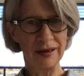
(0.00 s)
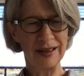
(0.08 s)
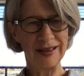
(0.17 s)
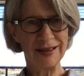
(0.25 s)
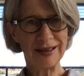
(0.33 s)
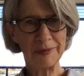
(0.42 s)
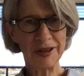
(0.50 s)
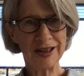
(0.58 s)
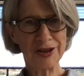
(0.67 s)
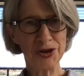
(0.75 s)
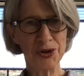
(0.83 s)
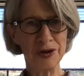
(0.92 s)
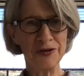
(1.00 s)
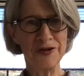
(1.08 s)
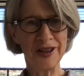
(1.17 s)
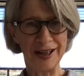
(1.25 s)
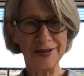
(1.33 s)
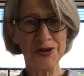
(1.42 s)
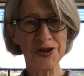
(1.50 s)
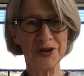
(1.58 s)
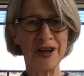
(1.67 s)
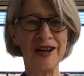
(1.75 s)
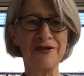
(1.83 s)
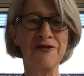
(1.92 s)
Is it something I should have done? Should
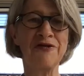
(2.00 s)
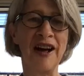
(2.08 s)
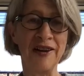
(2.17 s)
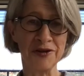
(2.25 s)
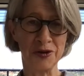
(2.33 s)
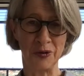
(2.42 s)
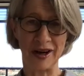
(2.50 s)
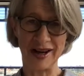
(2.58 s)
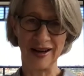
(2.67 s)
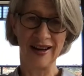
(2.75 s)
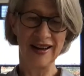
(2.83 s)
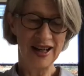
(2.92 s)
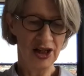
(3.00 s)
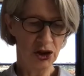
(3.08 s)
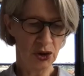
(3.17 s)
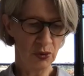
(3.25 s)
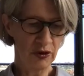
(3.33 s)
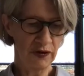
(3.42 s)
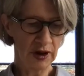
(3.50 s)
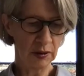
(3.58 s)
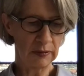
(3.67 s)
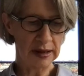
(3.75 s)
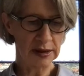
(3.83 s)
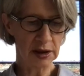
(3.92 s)
I have found a way to reveal
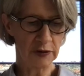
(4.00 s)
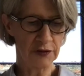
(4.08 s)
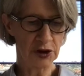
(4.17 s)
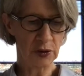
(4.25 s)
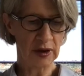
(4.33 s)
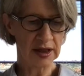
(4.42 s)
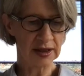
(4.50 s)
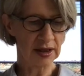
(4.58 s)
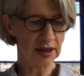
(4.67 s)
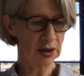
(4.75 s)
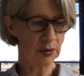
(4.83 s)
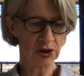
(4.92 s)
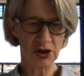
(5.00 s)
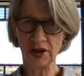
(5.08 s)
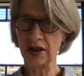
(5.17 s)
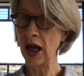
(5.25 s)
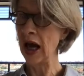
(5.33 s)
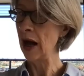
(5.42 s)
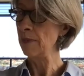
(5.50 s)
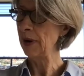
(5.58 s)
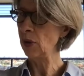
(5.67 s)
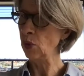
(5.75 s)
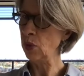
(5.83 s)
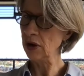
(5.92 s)
myself and to ask these questions?
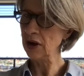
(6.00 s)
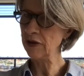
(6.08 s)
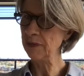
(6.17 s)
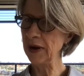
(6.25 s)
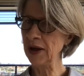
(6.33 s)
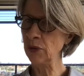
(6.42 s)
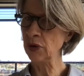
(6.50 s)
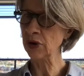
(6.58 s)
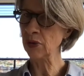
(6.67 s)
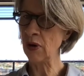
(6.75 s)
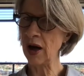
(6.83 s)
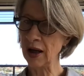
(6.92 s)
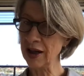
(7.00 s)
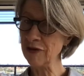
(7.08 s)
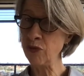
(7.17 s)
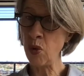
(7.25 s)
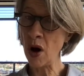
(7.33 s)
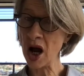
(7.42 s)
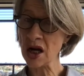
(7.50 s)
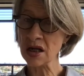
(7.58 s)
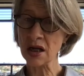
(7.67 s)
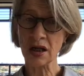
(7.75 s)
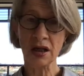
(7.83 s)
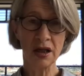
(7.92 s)
But would it have been worthwhile if
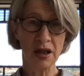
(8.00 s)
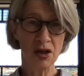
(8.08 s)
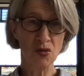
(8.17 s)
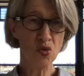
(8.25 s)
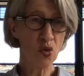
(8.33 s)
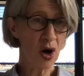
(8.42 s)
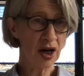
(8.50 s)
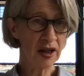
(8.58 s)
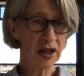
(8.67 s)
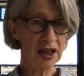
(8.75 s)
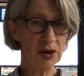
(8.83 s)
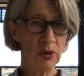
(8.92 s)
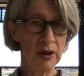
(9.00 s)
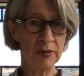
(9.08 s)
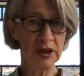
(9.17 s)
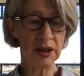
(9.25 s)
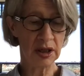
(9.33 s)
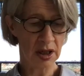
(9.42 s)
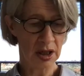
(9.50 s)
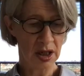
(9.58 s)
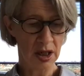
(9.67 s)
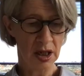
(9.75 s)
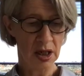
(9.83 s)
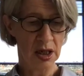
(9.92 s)
one of these women,
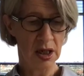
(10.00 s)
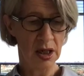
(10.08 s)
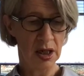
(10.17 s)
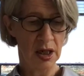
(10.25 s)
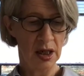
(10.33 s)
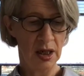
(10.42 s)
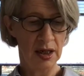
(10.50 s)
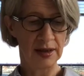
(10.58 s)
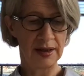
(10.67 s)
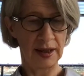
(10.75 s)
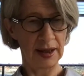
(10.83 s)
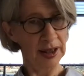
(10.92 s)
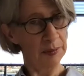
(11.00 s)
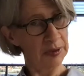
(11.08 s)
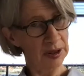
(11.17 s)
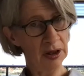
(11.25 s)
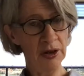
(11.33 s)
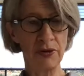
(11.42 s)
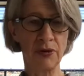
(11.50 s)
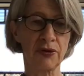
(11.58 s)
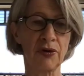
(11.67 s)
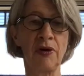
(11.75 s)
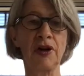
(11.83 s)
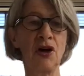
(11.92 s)
settling a pillow,
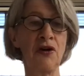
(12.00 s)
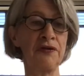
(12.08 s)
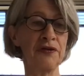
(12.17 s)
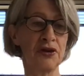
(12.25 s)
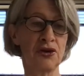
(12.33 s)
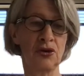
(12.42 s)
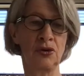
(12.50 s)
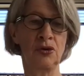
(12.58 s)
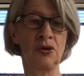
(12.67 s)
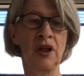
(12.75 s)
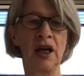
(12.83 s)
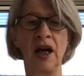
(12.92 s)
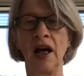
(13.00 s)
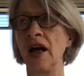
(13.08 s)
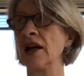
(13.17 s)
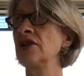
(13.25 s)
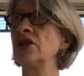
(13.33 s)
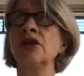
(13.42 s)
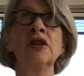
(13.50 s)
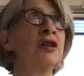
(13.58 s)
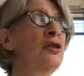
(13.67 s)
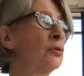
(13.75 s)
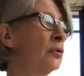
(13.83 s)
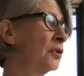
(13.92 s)
throwing off the shawl and turning
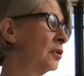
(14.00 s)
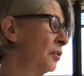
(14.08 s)
toward the